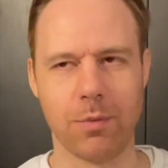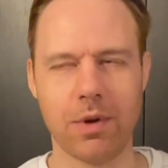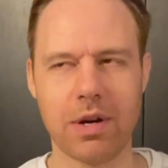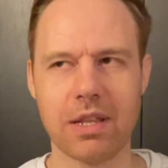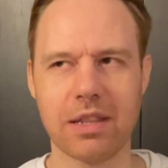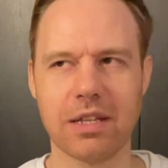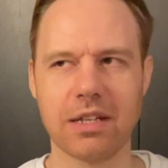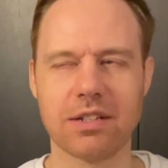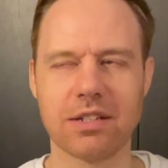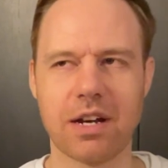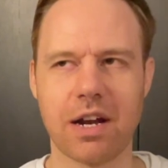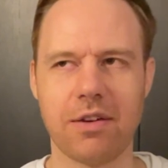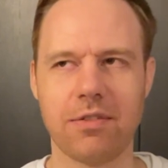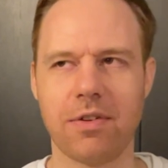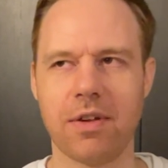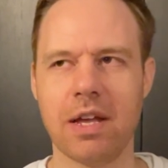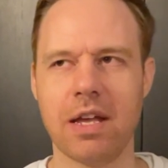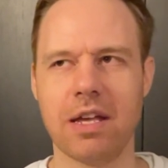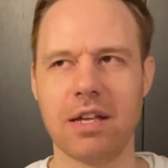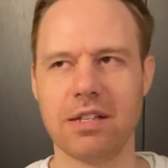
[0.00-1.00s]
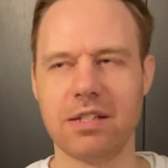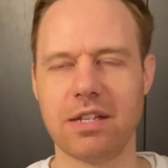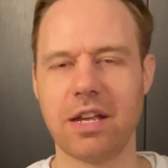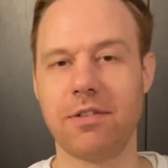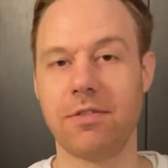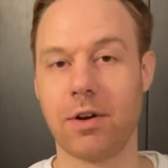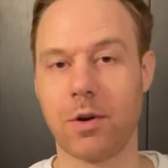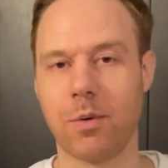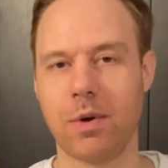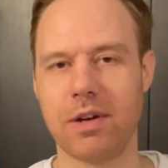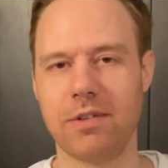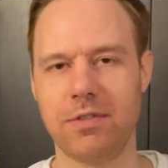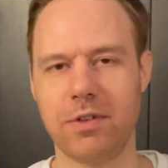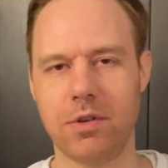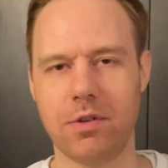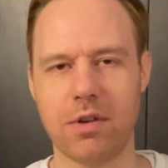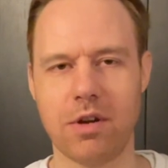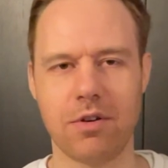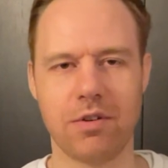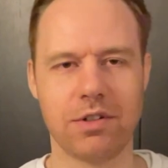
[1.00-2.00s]
One of the things that I've said for quite a
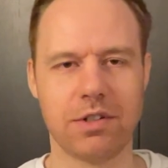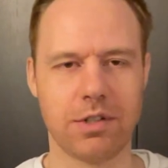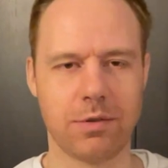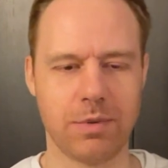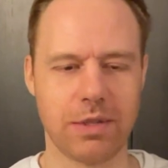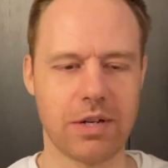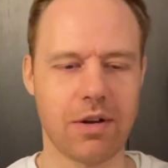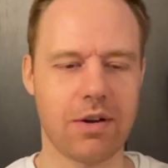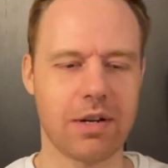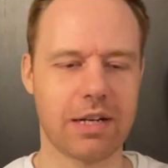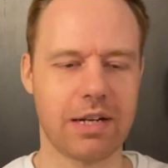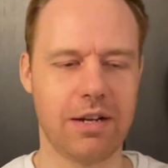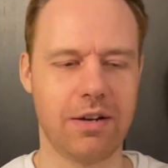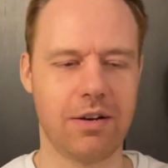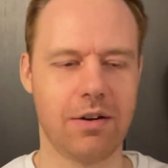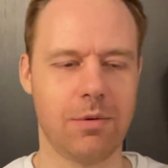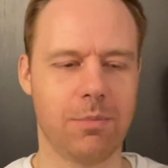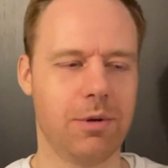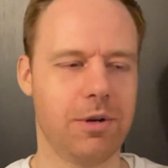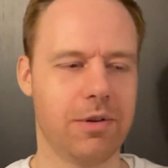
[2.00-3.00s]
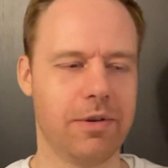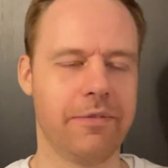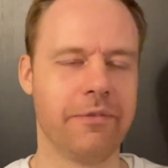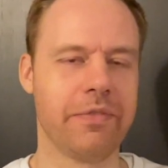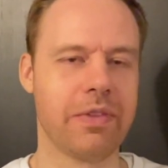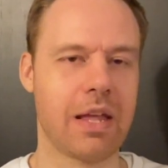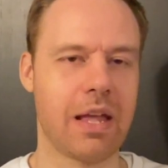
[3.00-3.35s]
few years as we talk here about